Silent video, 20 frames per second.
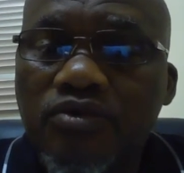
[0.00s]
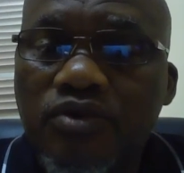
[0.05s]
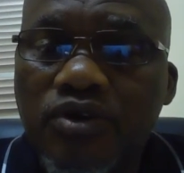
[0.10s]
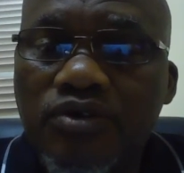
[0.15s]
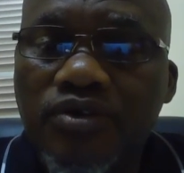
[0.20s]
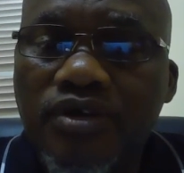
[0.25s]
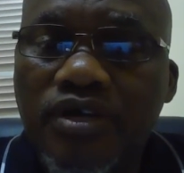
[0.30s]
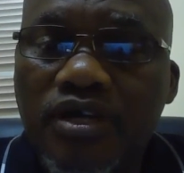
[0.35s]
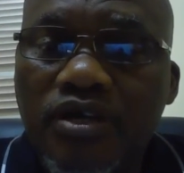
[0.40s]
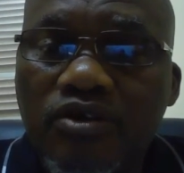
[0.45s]

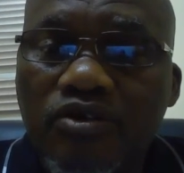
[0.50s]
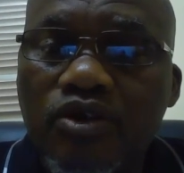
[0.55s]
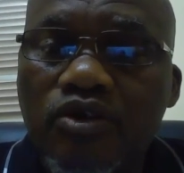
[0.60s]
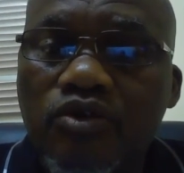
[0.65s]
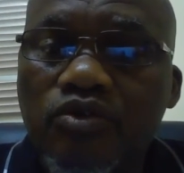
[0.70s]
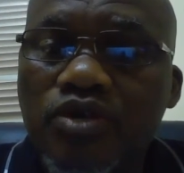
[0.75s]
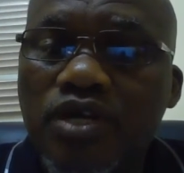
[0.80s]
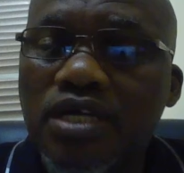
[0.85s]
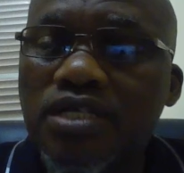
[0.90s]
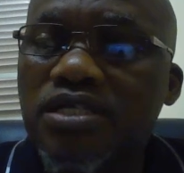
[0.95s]

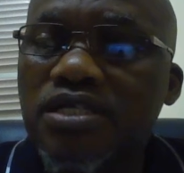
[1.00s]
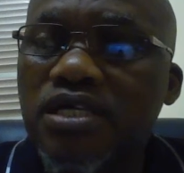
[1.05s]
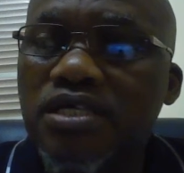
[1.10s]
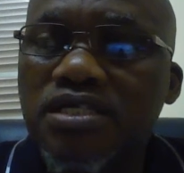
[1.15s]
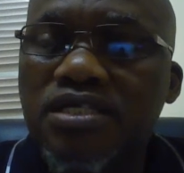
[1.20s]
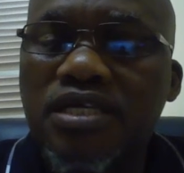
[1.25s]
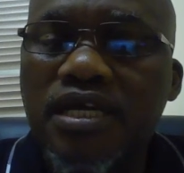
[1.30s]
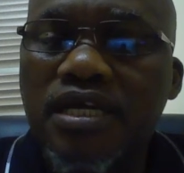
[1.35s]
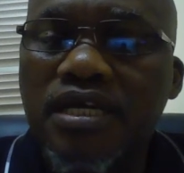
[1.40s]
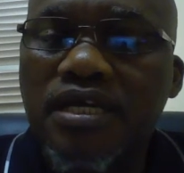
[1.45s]
lawyer, you don't
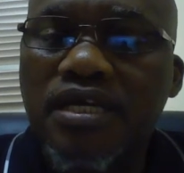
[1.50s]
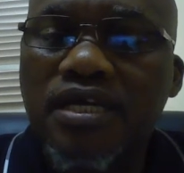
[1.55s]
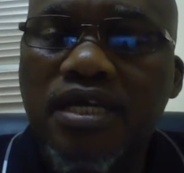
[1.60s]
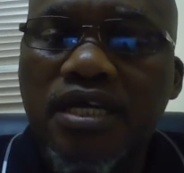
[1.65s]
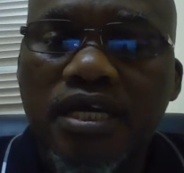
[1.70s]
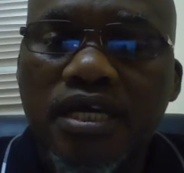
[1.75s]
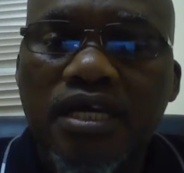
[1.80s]
just say,